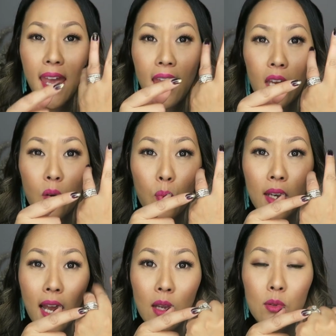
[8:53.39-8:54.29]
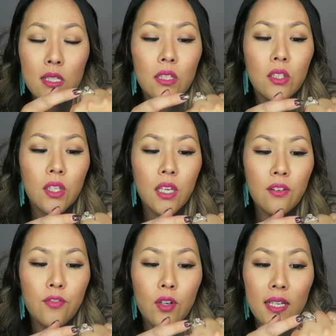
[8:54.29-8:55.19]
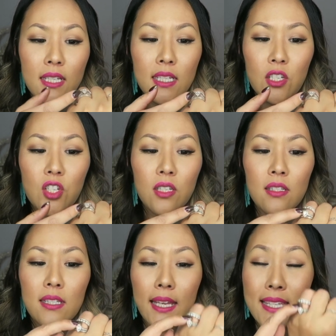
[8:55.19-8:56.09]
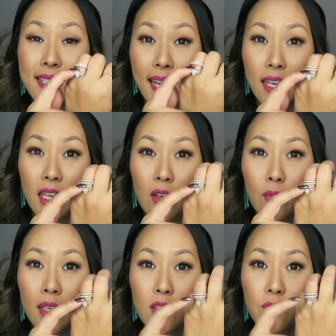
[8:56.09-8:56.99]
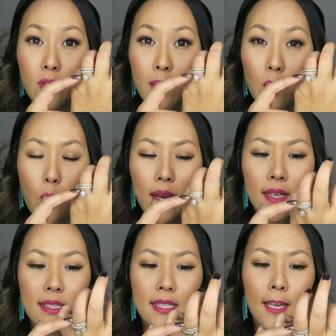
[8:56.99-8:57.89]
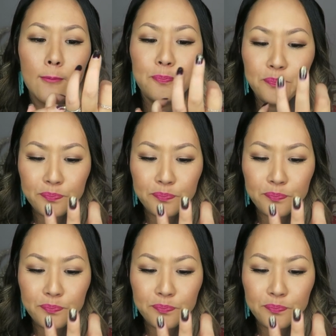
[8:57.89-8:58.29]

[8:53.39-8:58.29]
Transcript: And when I was looking for additions like stacking rings for my wedding set,